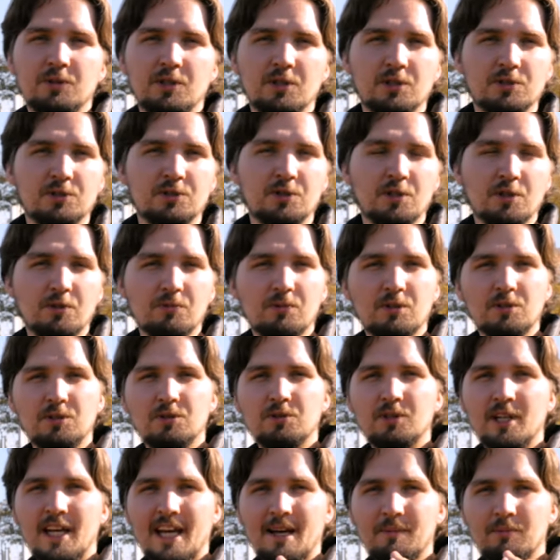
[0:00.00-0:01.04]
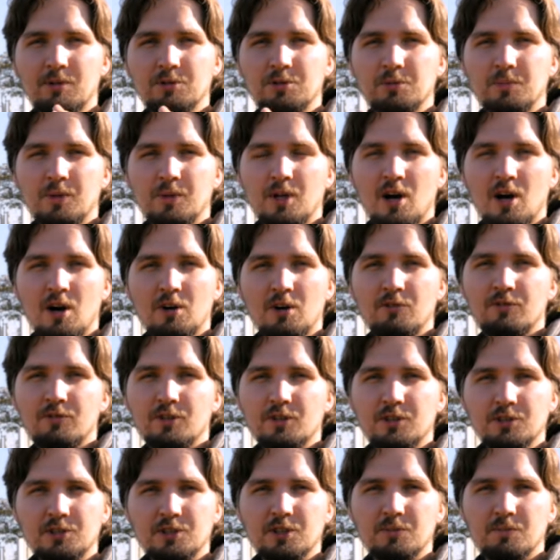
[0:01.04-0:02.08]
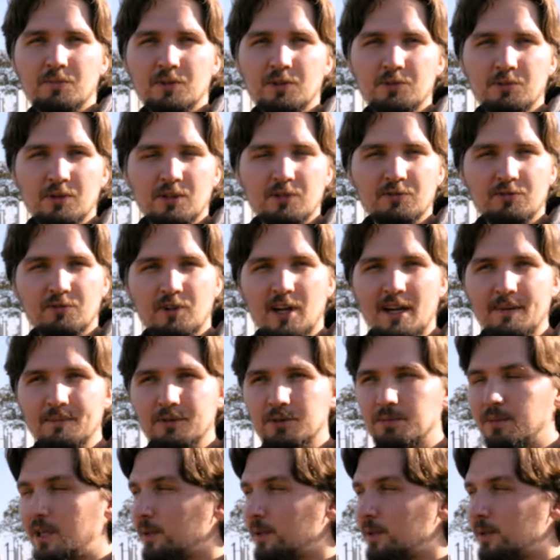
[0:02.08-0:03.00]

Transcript: because you don't want your camera to be autofocusing between frames.